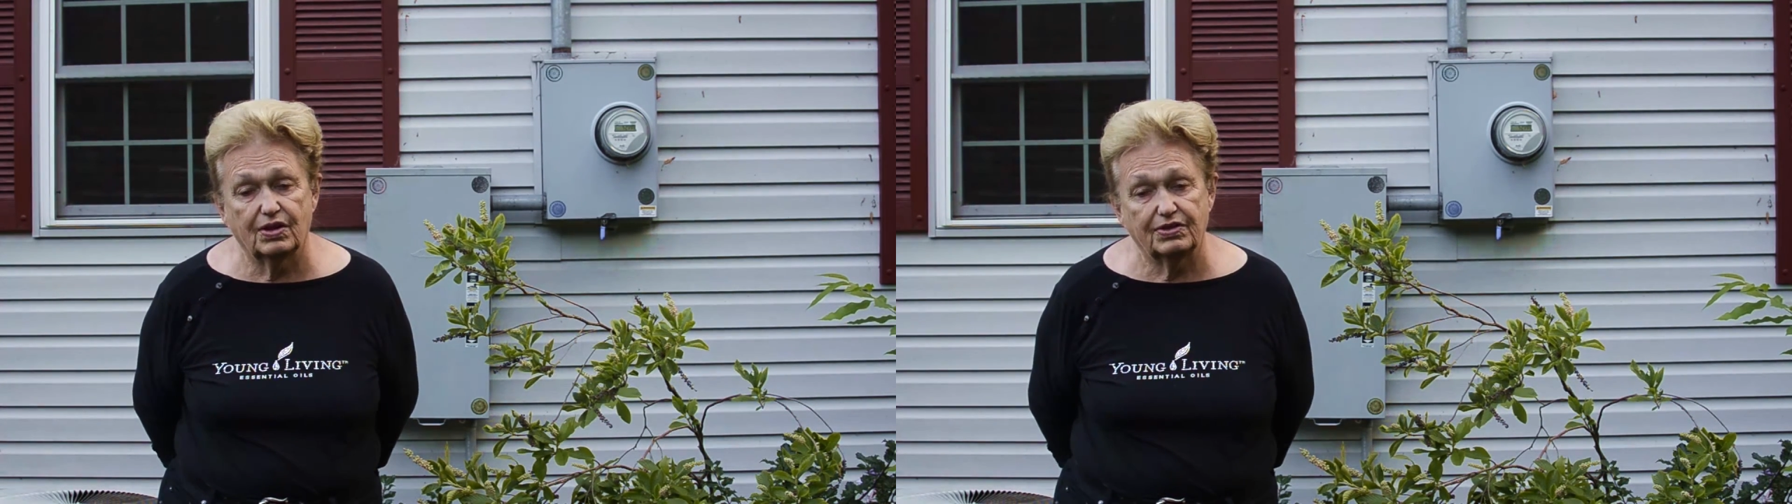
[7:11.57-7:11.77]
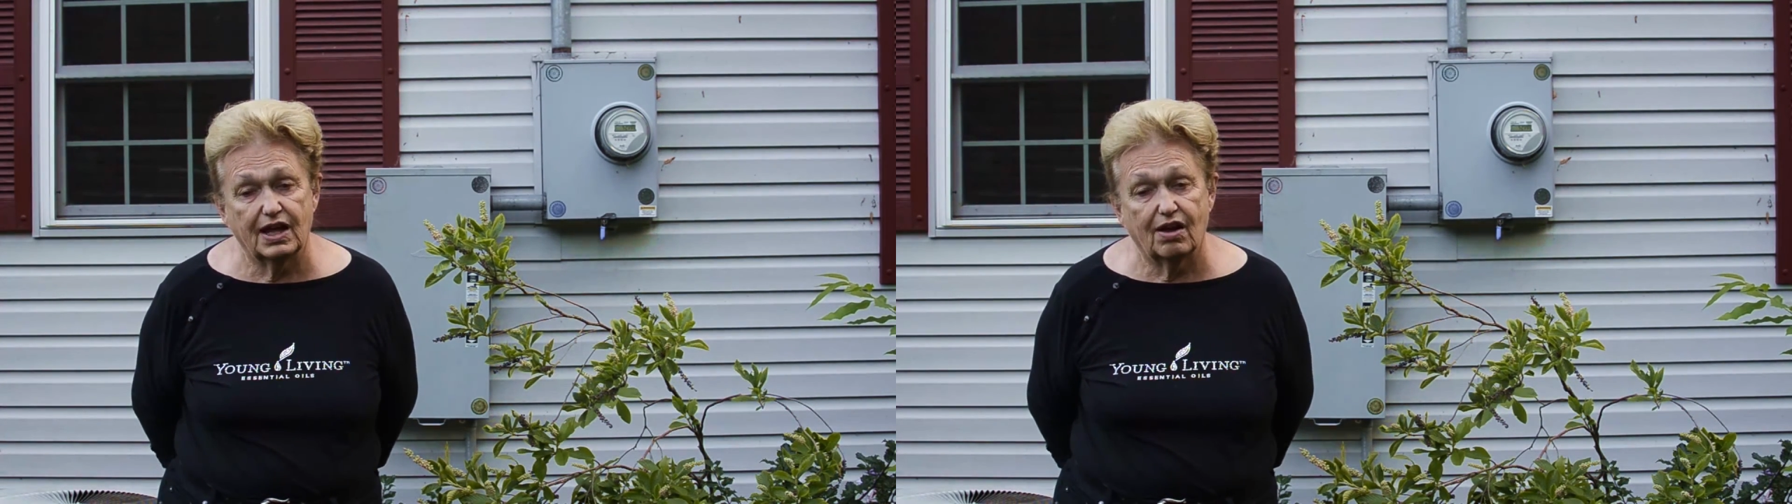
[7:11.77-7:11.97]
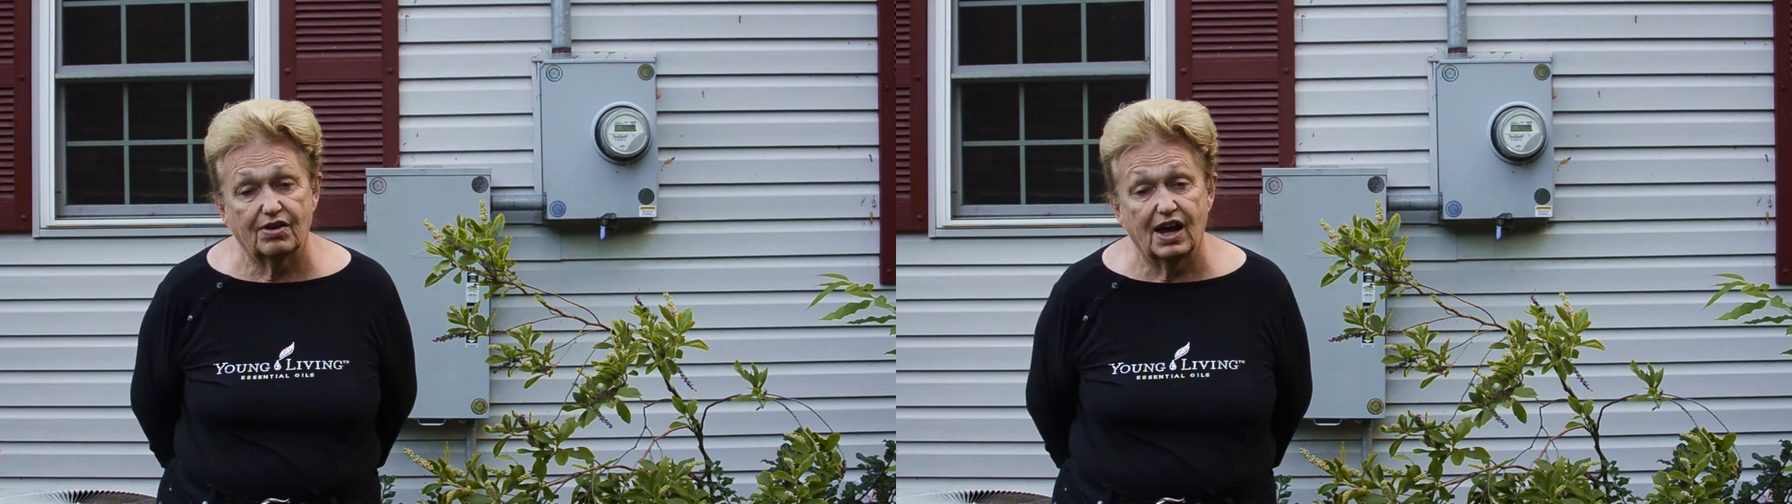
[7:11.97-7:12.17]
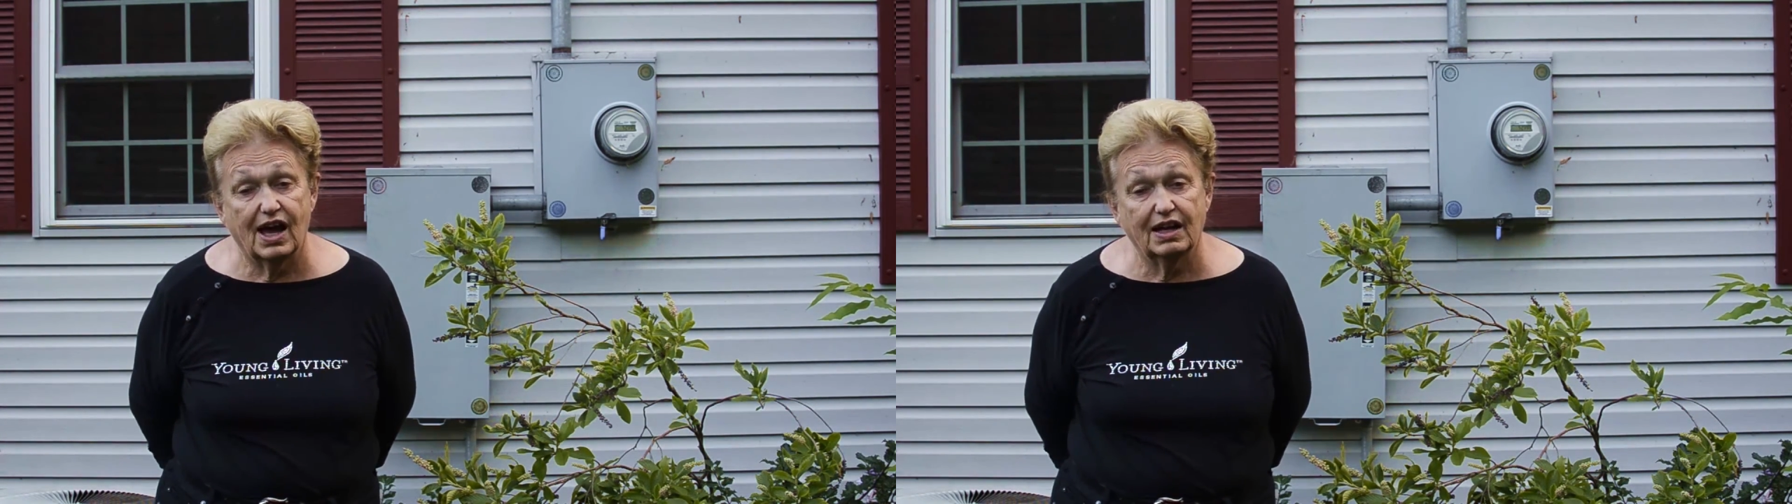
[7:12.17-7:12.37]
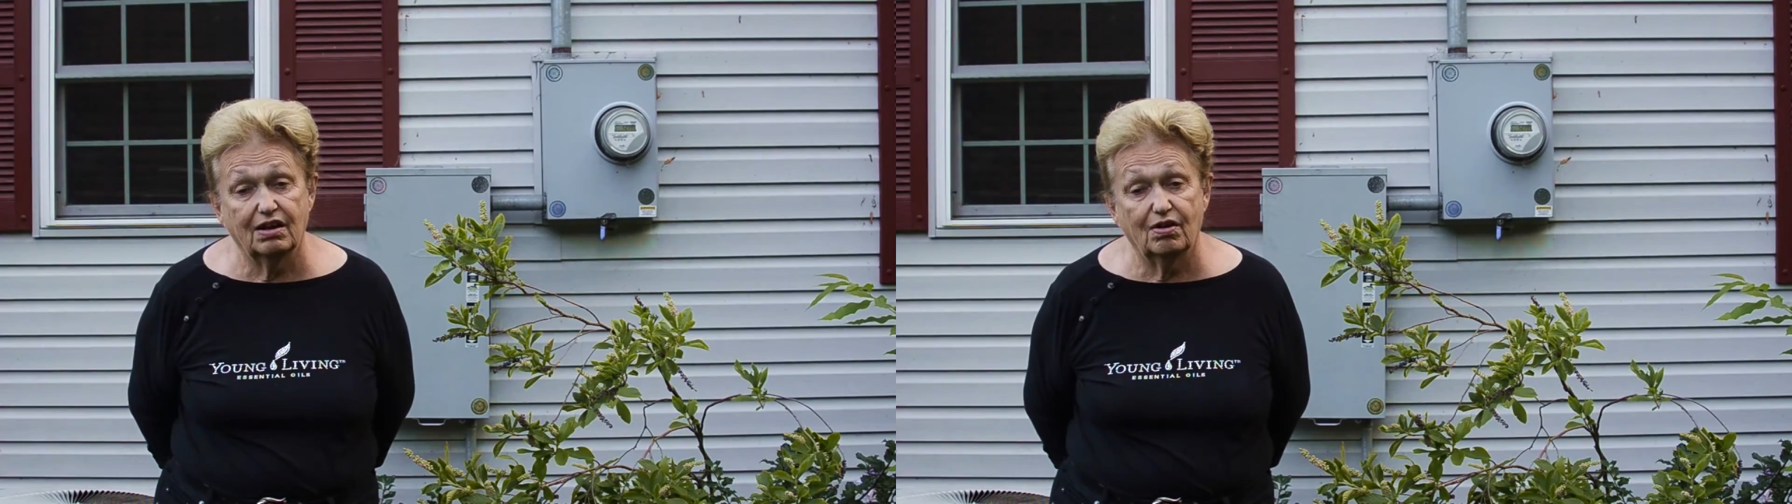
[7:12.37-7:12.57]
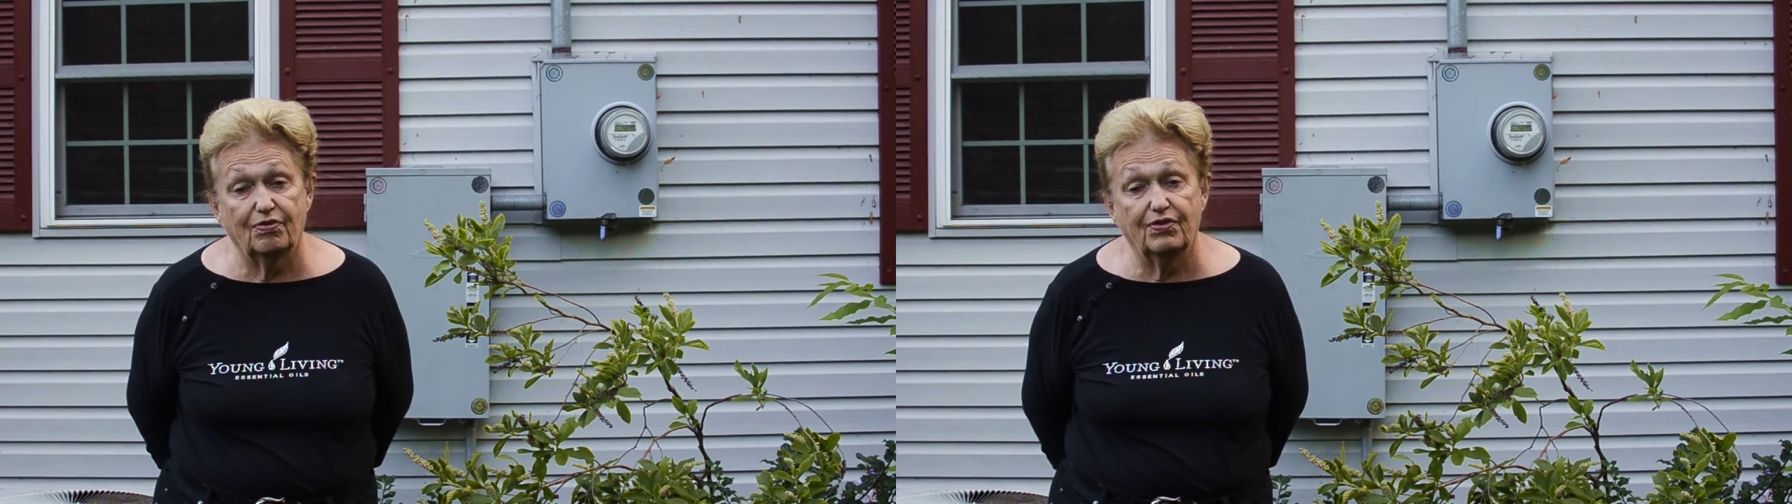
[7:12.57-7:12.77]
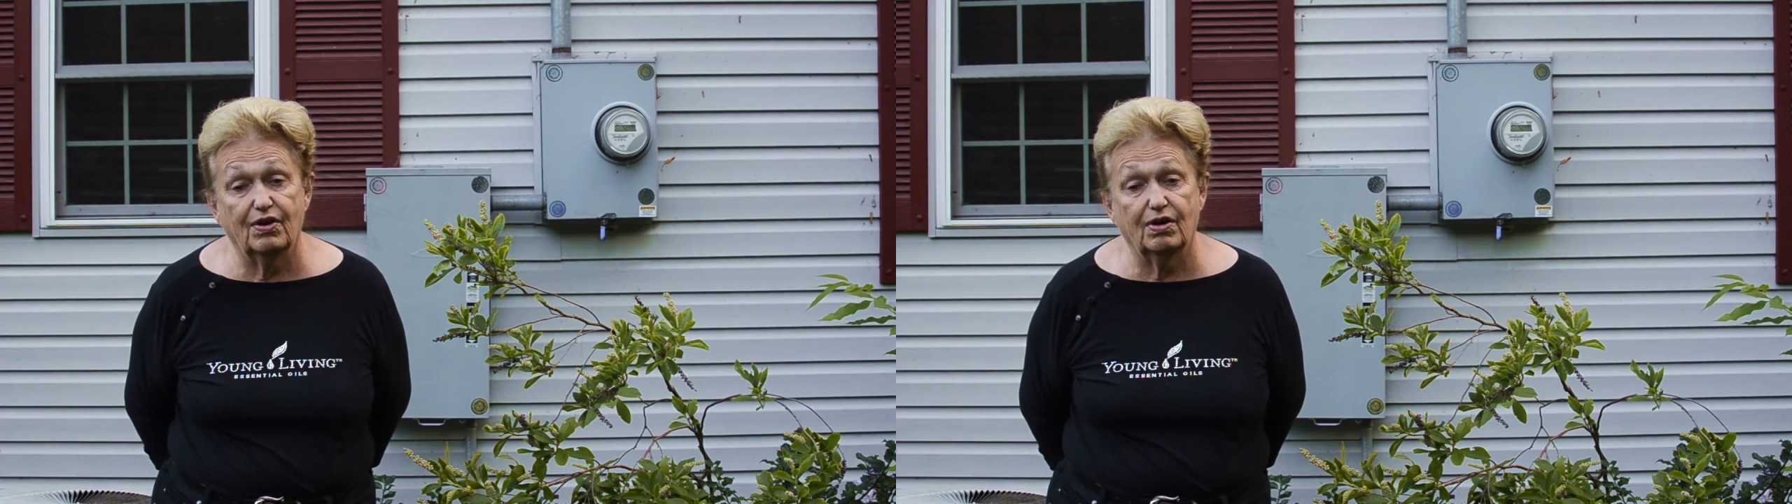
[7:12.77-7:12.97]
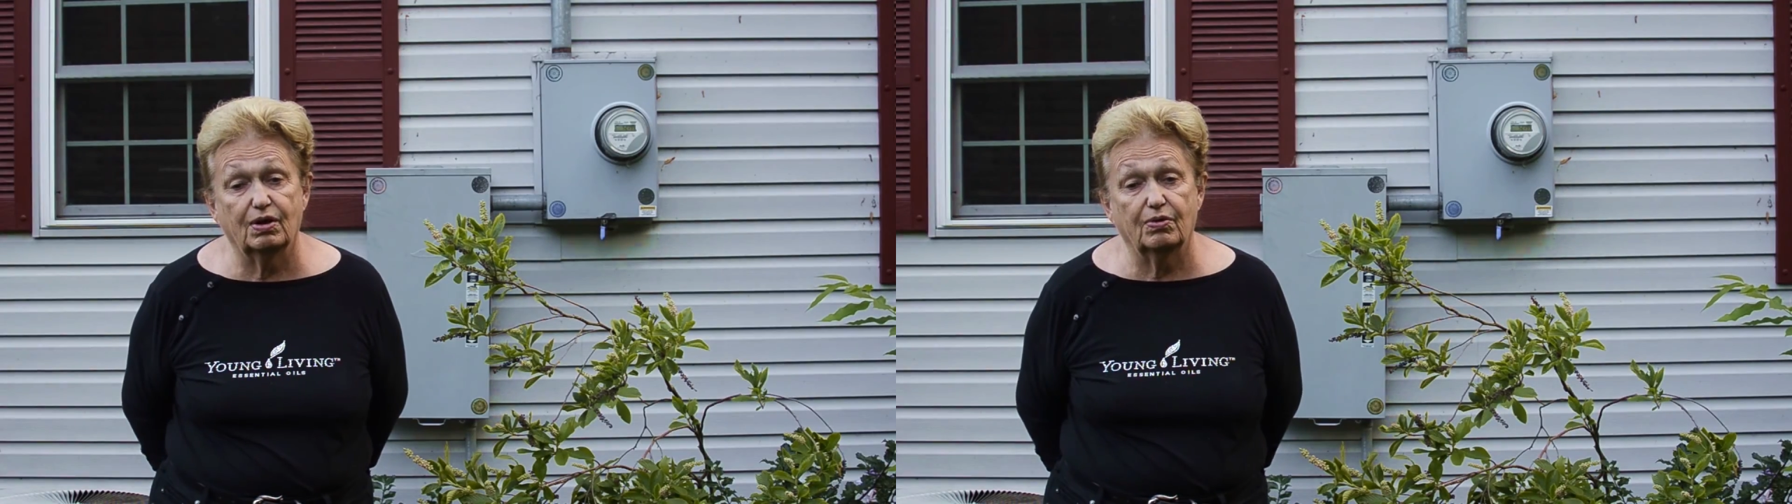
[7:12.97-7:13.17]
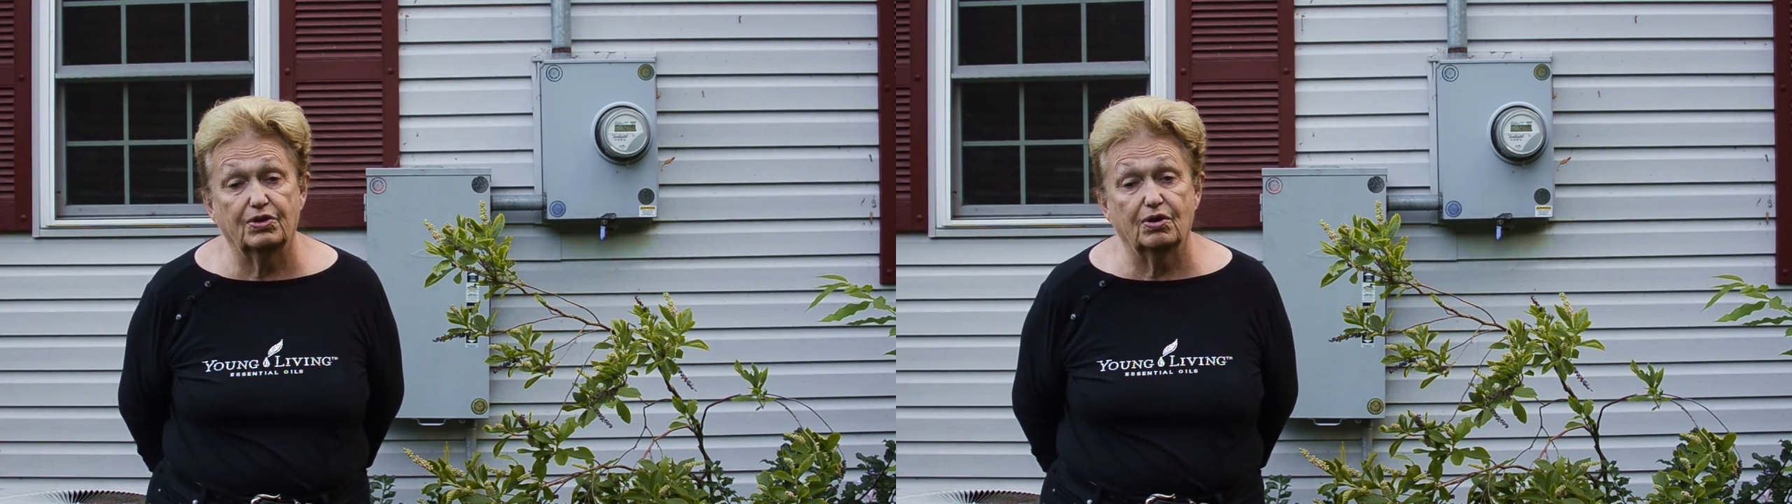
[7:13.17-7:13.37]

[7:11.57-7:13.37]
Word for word: that they are not interfering with